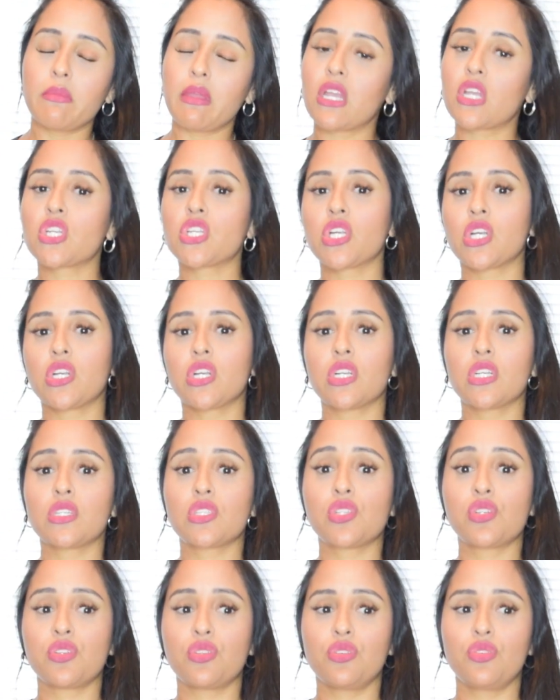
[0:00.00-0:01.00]
Make sure
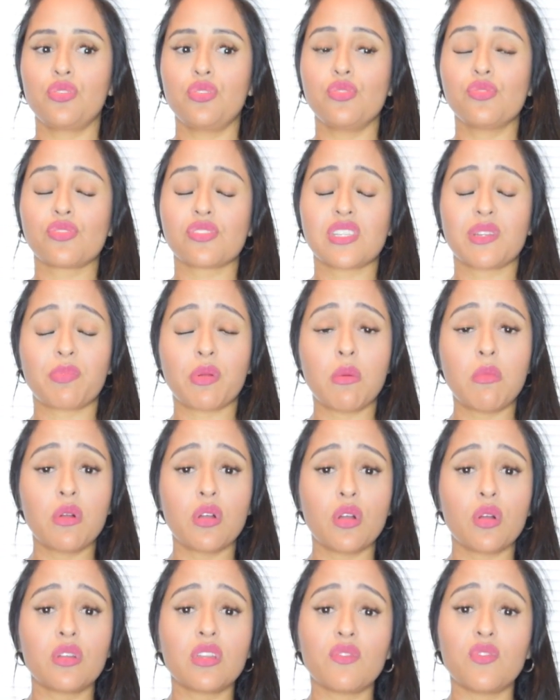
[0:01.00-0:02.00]
to use the promo
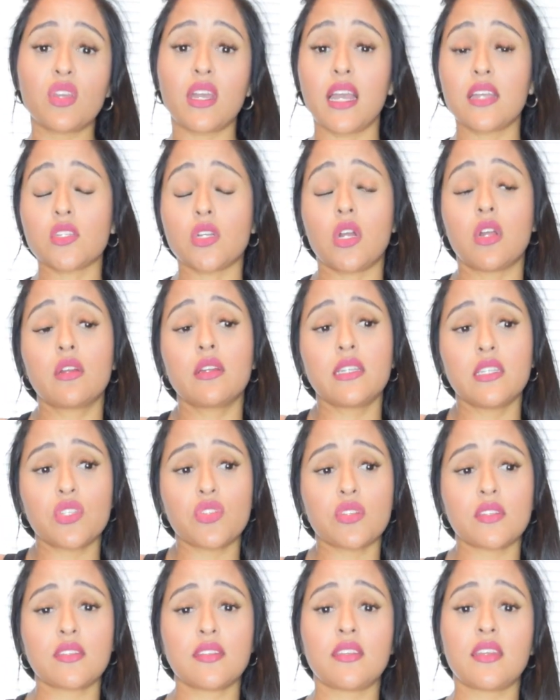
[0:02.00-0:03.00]
code if you guys aren't
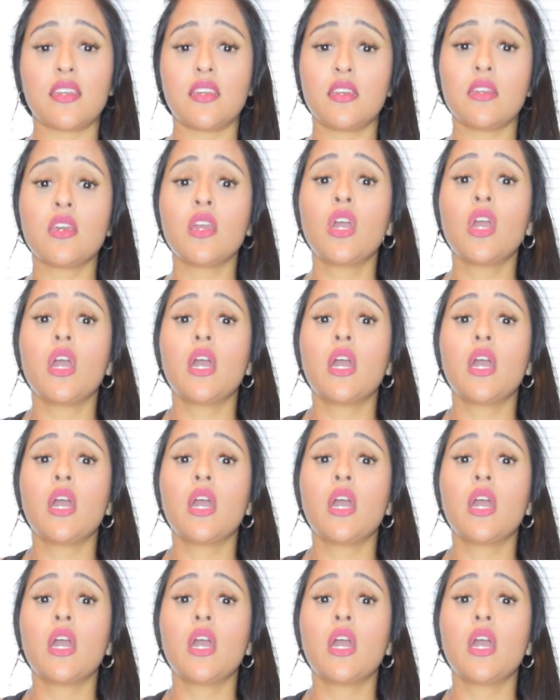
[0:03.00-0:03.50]
interested in